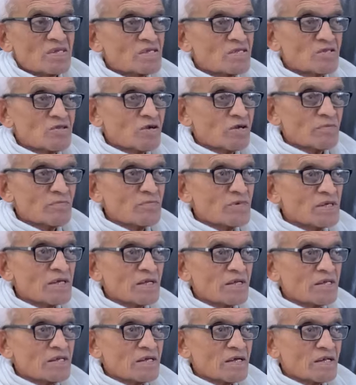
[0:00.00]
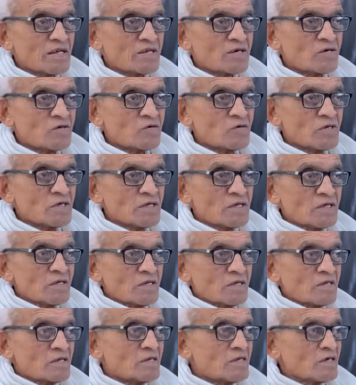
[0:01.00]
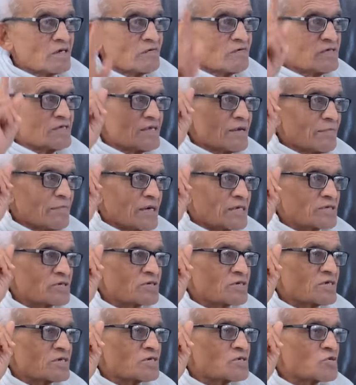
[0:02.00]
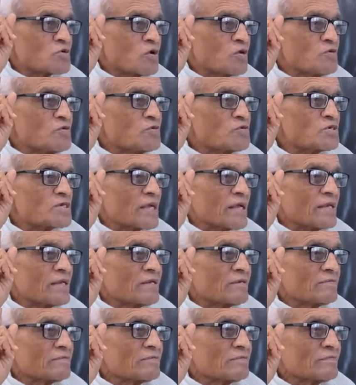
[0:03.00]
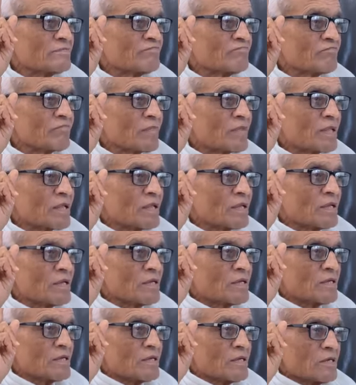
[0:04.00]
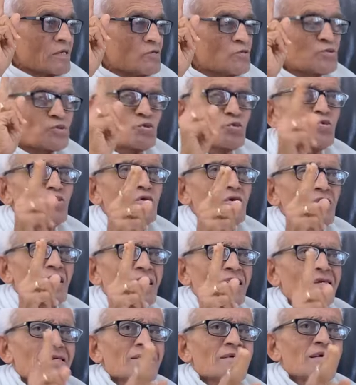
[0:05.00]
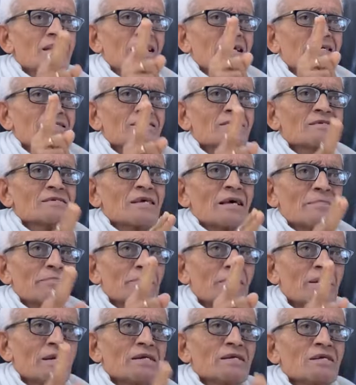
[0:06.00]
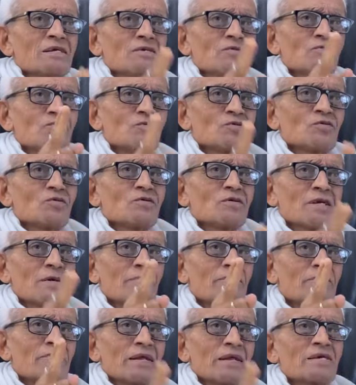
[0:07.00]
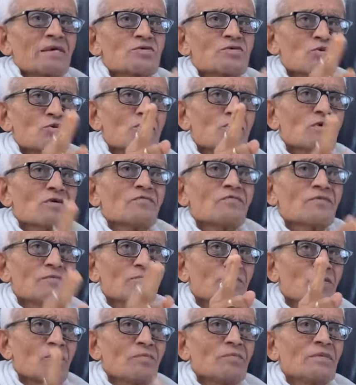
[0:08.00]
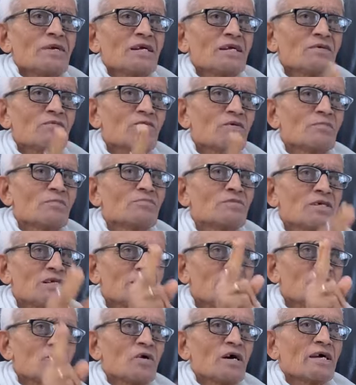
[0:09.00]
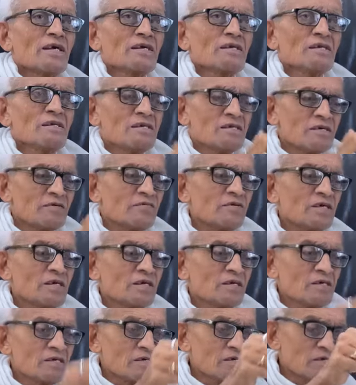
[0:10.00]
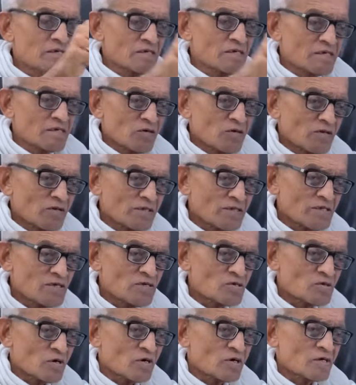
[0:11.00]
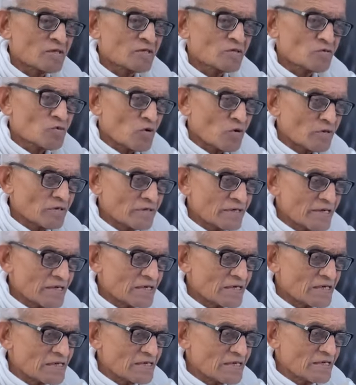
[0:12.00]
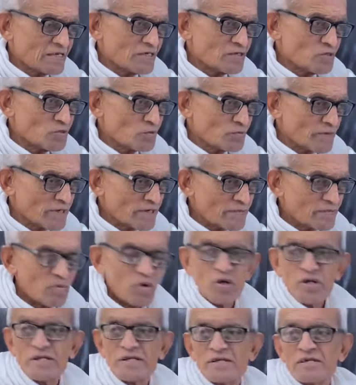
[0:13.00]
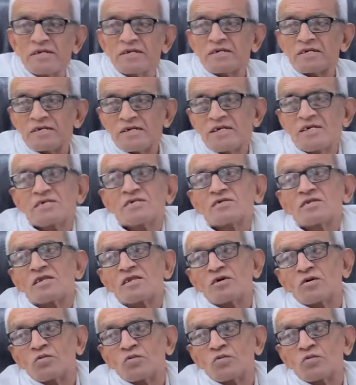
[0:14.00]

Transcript: Is not merely a love. Love is a master solution. You should not get separated for a fraction of a moment from the divine living here on this earth concretely in human body is